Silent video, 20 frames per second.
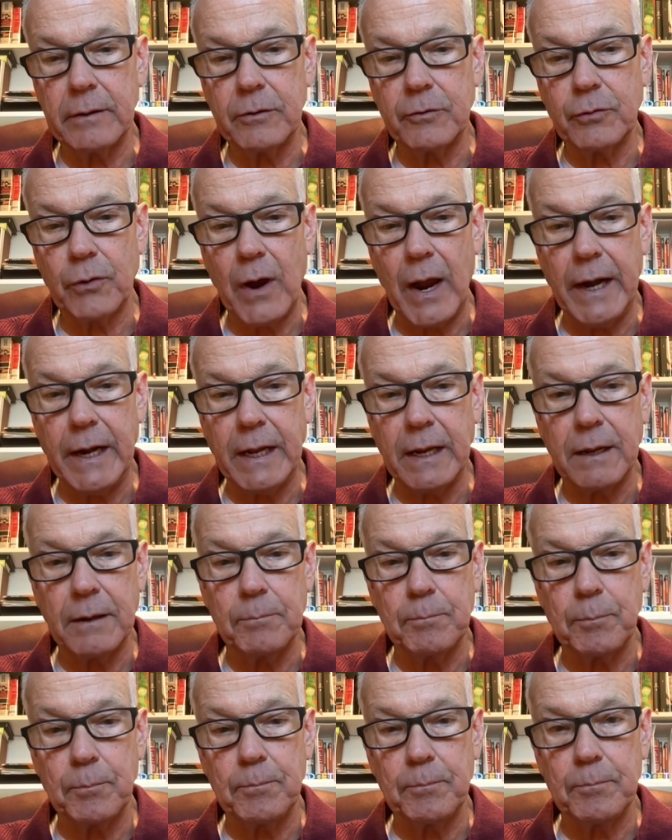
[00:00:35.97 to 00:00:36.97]
try to
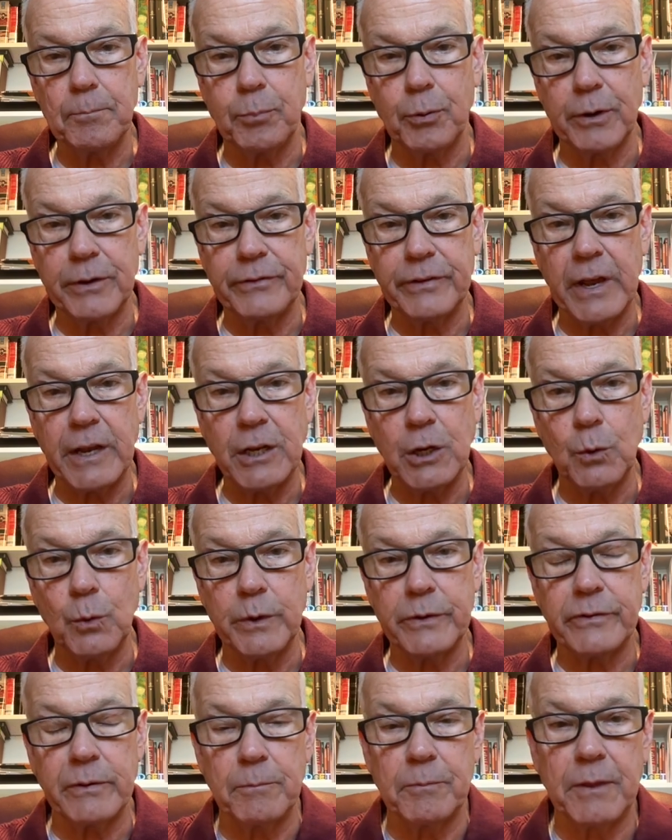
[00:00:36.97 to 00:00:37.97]
present you
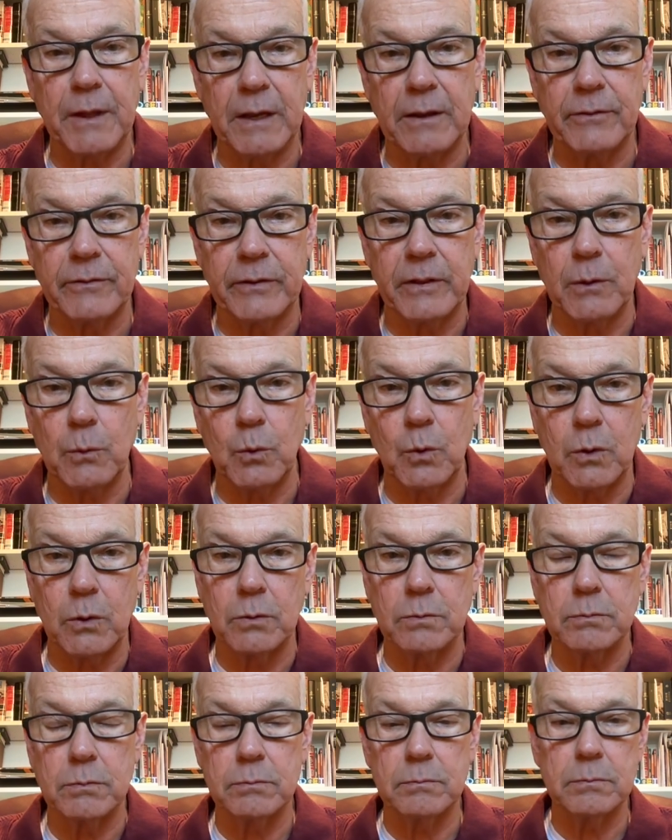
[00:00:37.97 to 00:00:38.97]
with some things that
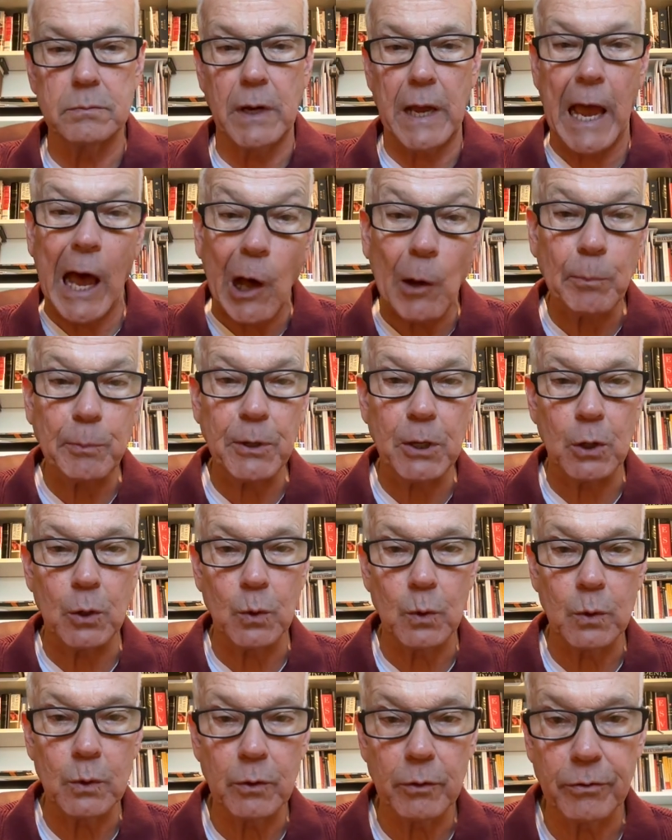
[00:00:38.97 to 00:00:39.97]
will help
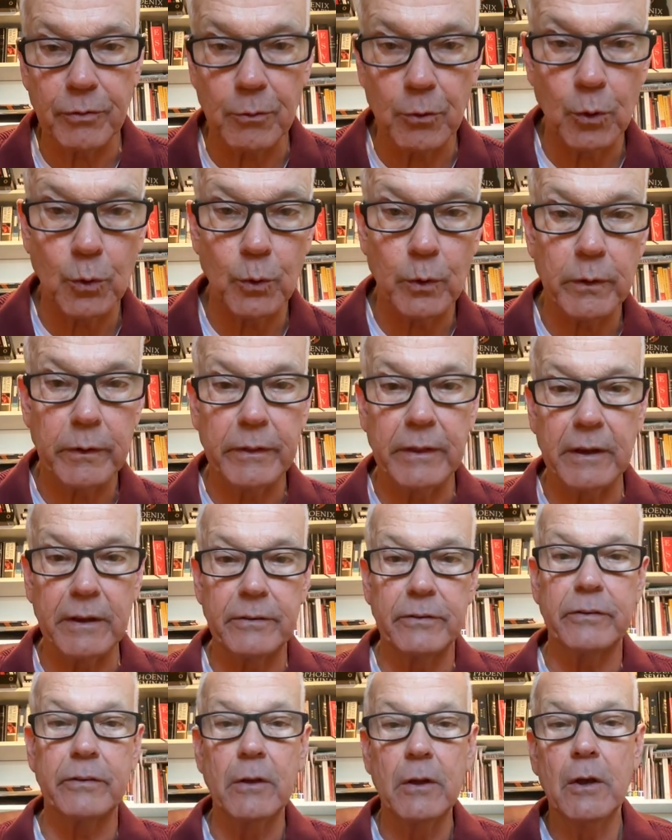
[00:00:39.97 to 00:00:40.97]
you through
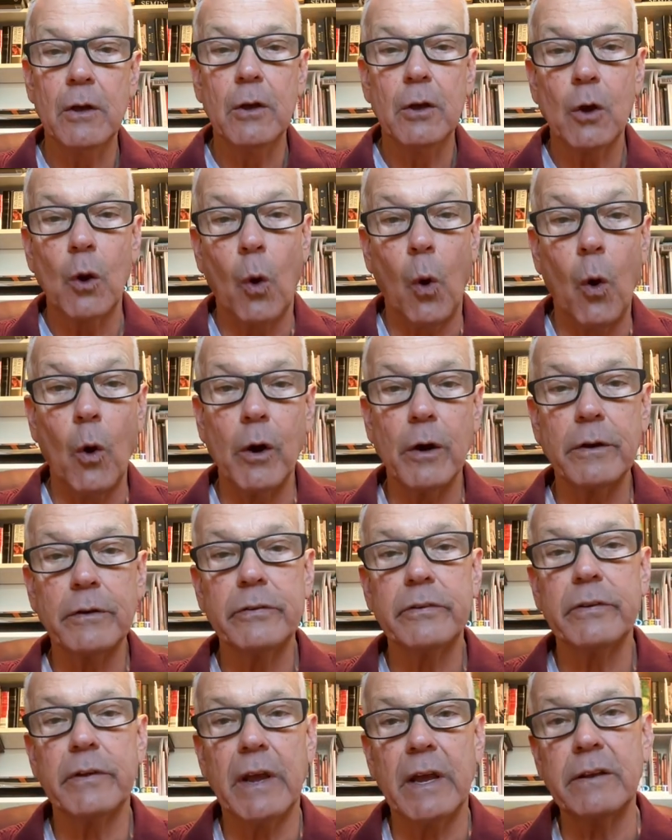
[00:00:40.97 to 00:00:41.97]
this
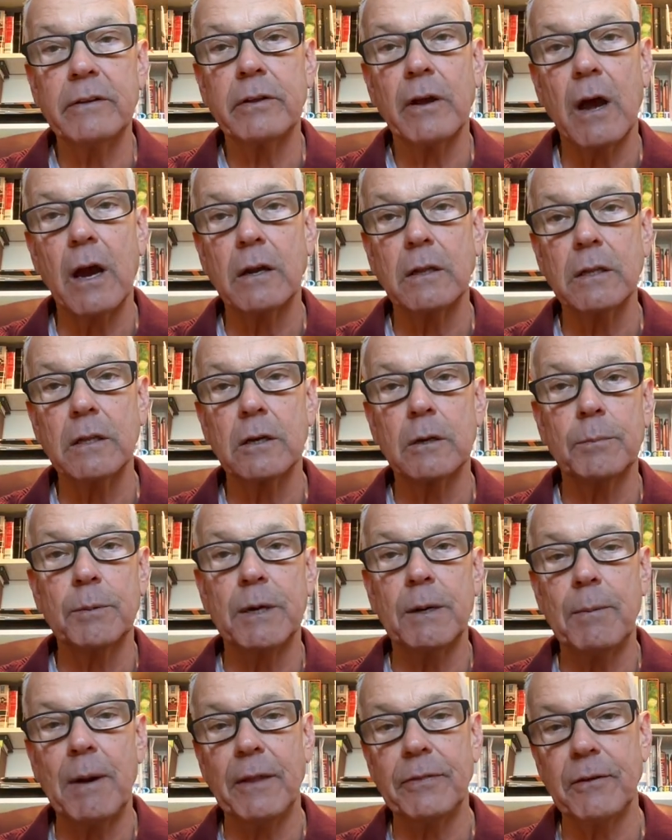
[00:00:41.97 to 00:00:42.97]
course and talk a little
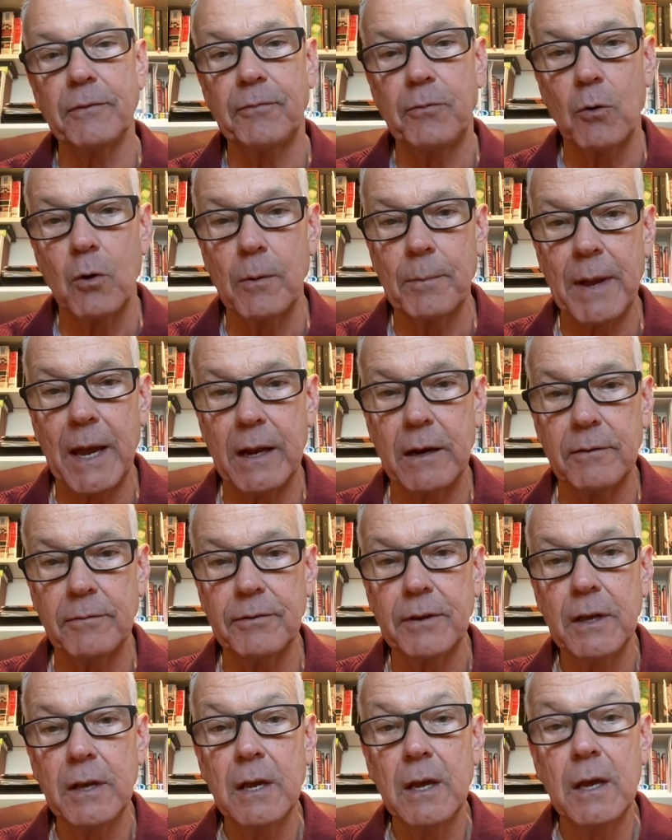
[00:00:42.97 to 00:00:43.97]
bit about the format of
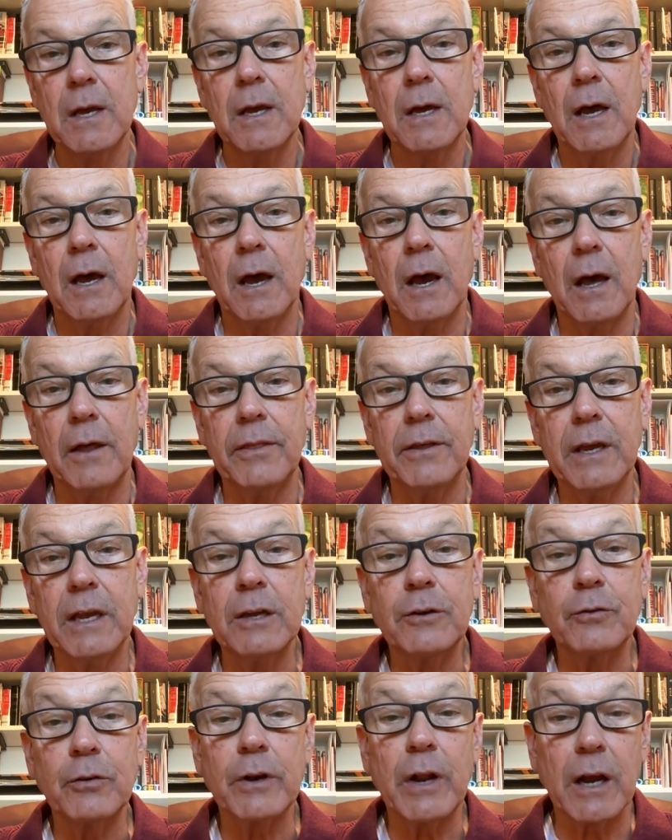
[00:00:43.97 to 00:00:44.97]
the
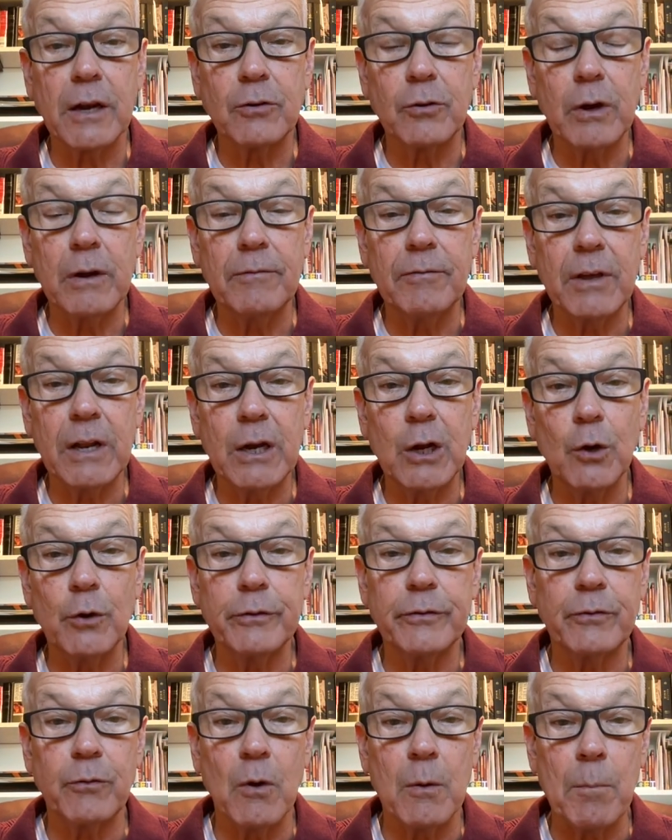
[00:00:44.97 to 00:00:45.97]
introductory
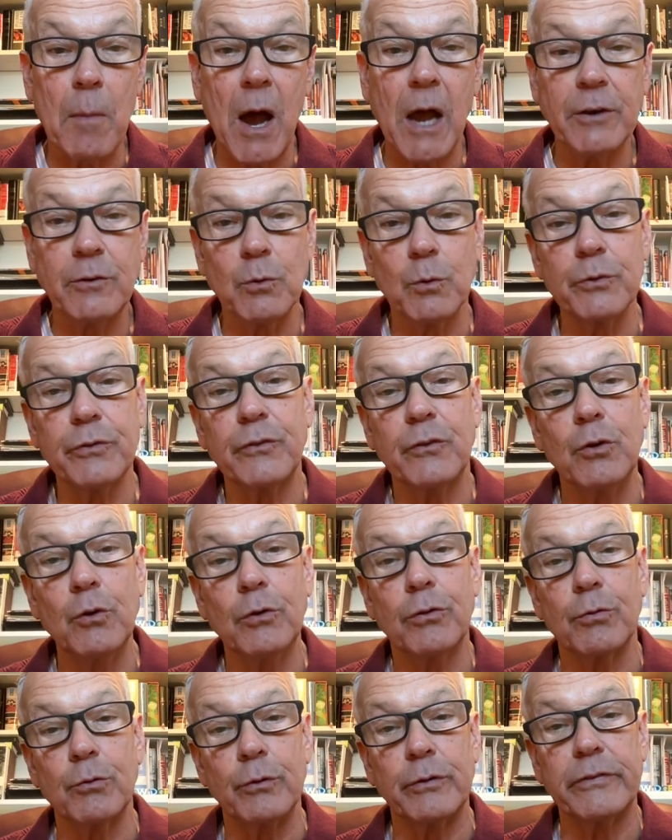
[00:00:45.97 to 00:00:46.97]
videos for modules 2
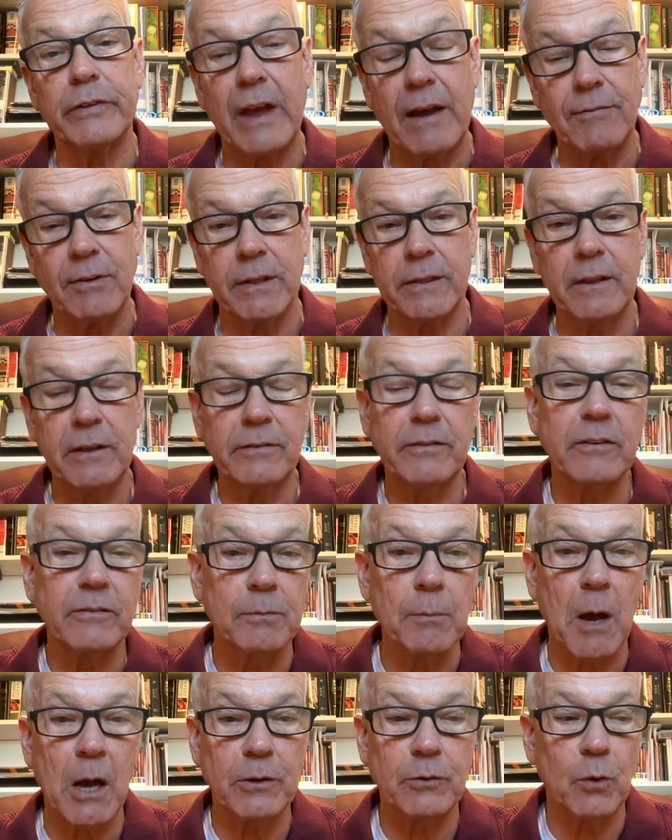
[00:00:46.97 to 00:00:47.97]
through 7. This is
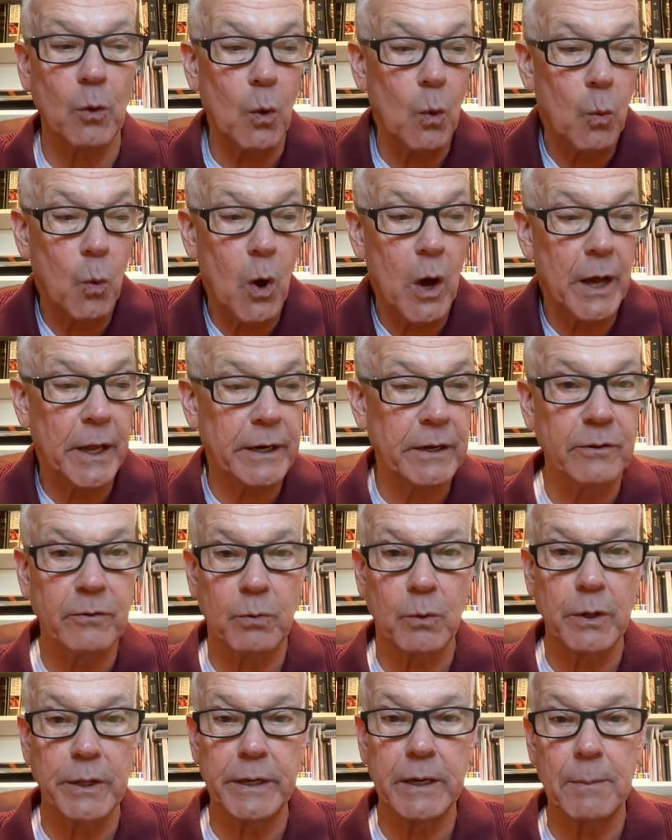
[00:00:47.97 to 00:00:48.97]
module 1. It's
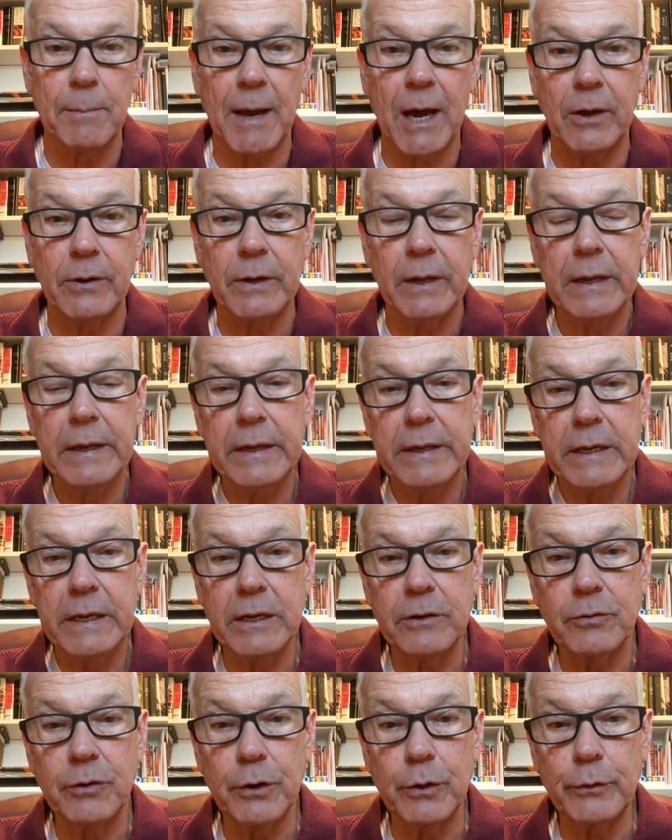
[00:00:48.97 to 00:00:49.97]
really about
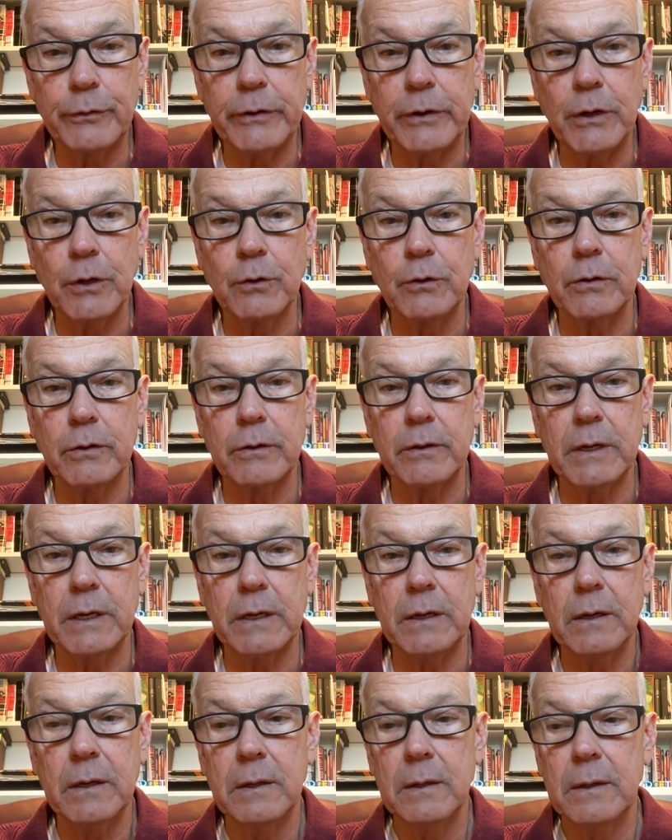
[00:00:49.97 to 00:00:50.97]
introducing you to
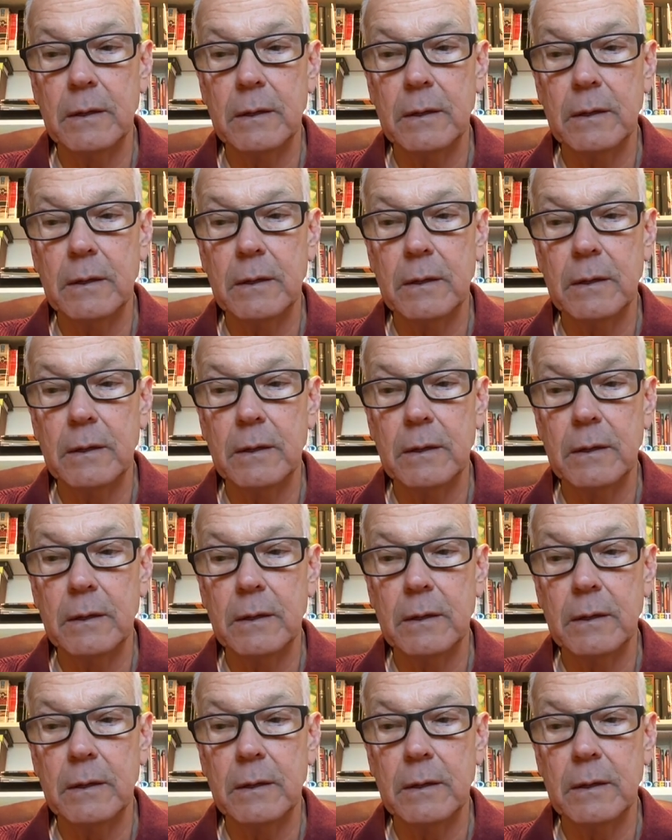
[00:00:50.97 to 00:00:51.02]
the